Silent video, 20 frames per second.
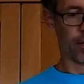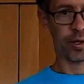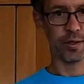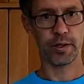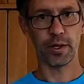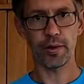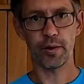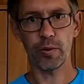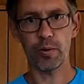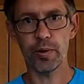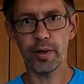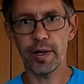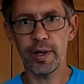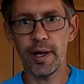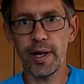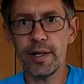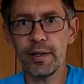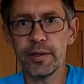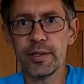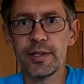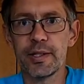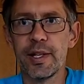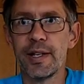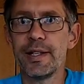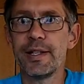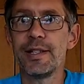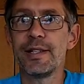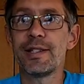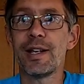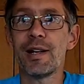So all else that
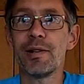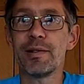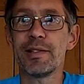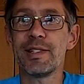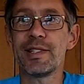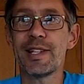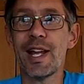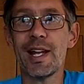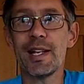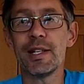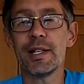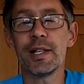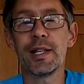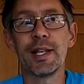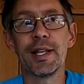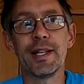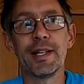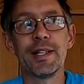is outstanding